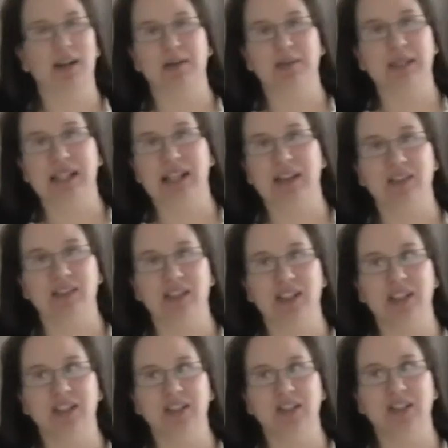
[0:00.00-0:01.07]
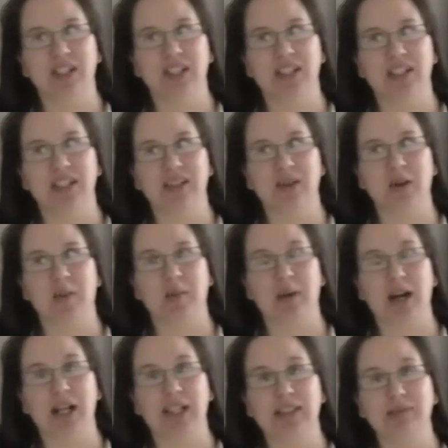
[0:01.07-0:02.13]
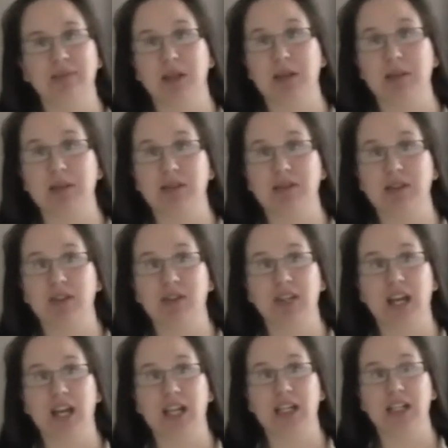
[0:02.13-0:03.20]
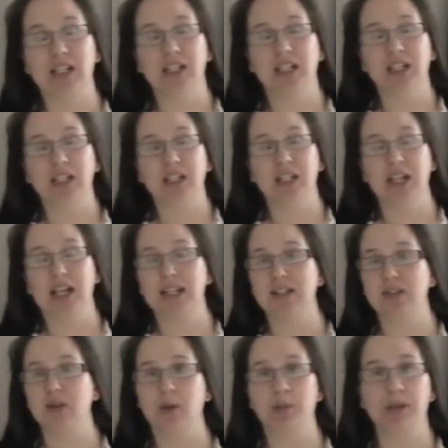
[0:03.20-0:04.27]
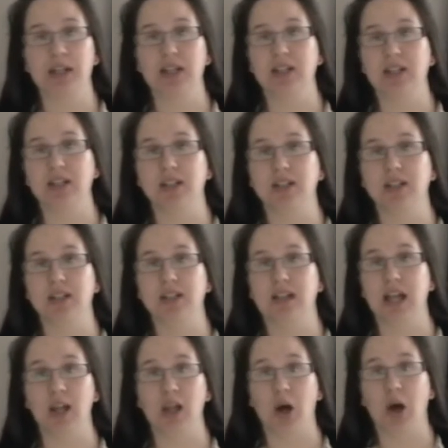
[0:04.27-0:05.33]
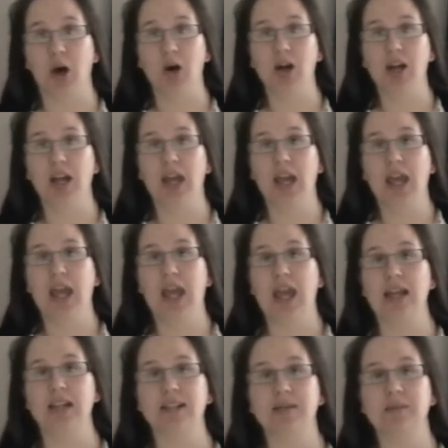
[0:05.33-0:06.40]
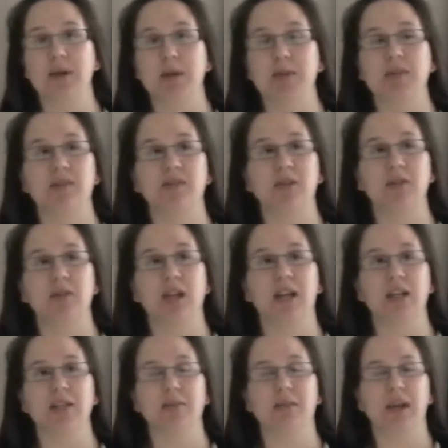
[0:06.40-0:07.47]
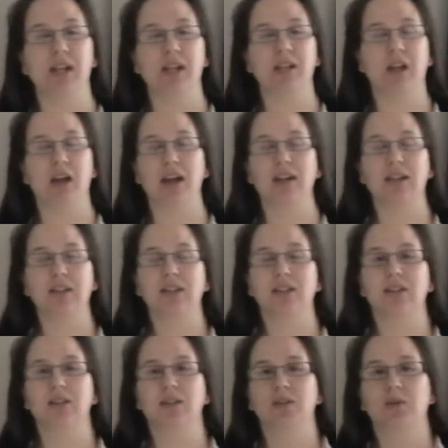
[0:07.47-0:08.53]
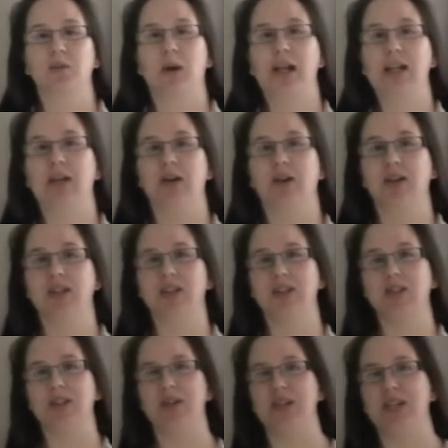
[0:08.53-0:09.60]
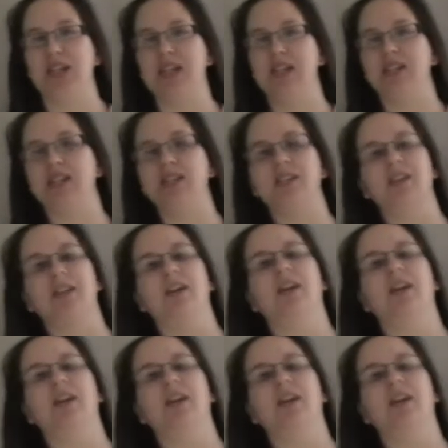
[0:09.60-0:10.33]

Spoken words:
can't believe that 2 years has gone by. Sometimes it feels like it has not been that long, and sometimes it feels like it's been like way longer than 2 years.